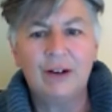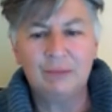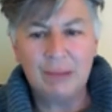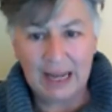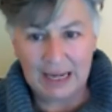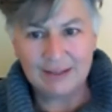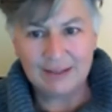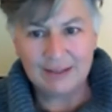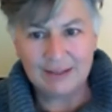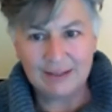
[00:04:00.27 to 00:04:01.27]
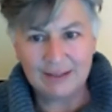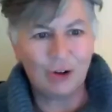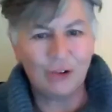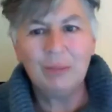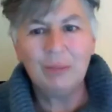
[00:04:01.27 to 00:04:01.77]
MaaS, as they
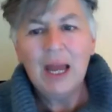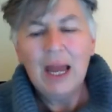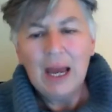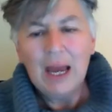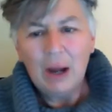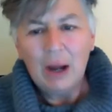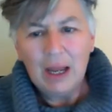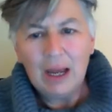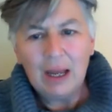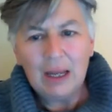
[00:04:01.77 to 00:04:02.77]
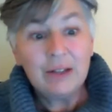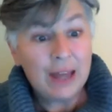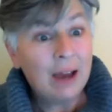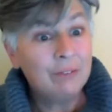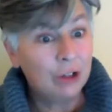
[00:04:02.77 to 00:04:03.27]
call them, is
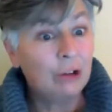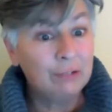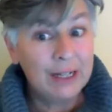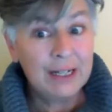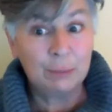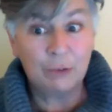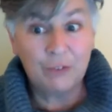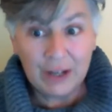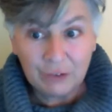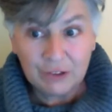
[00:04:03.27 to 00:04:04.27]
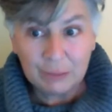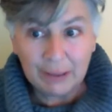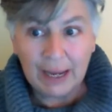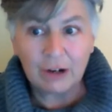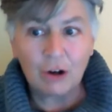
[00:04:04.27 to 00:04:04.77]
having already a profound
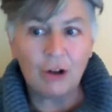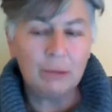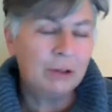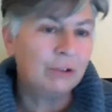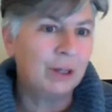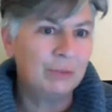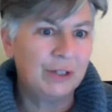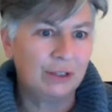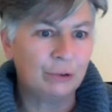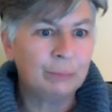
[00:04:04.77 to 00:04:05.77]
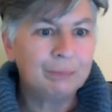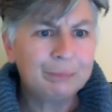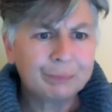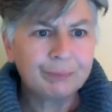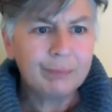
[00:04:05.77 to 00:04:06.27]
impact on the maritime sector.
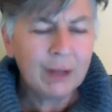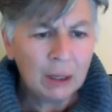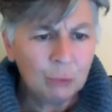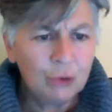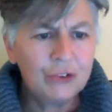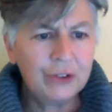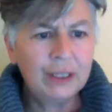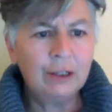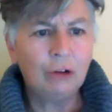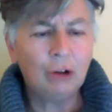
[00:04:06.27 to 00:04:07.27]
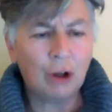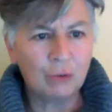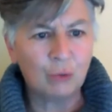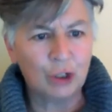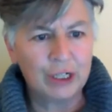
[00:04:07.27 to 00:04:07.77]
And we're seeing a
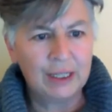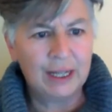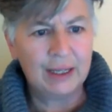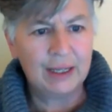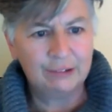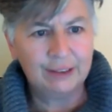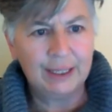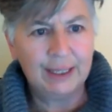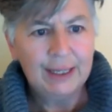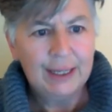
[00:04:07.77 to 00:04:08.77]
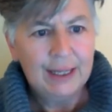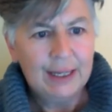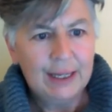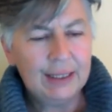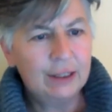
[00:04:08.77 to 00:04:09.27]
lot of work in that area.
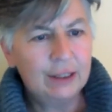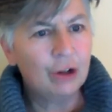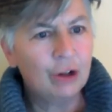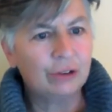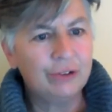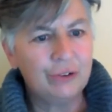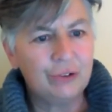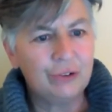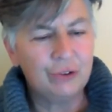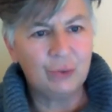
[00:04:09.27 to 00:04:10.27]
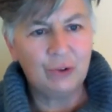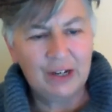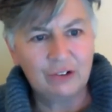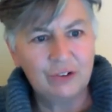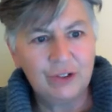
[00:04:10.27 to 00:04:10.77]
In the Nautical Institute, we've
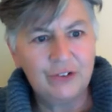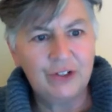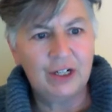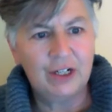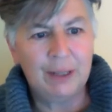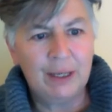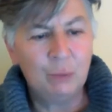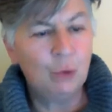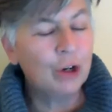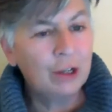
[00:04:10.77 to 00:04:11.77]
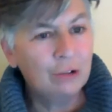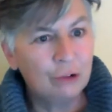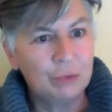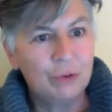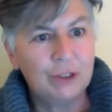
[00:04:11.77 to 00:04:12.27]
actually set up a working
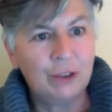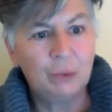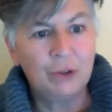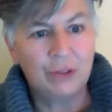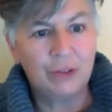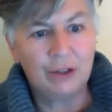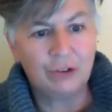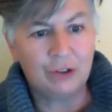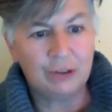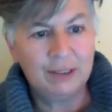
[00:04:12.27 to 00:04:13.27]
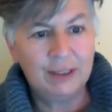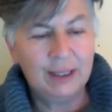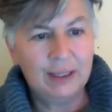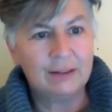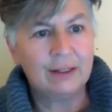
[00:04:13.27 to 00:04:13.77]
group to deal with autonomy
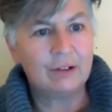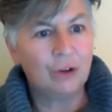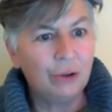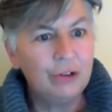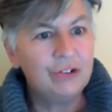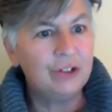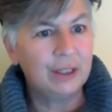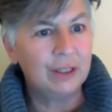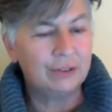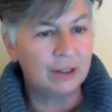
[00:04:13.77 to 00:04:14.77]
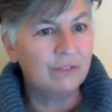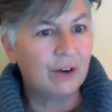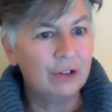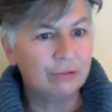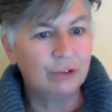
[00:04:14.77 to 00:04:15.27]
and technology. It's an
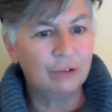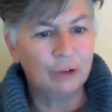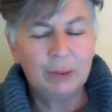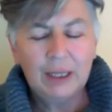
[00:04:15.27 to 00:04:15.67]
advisory group.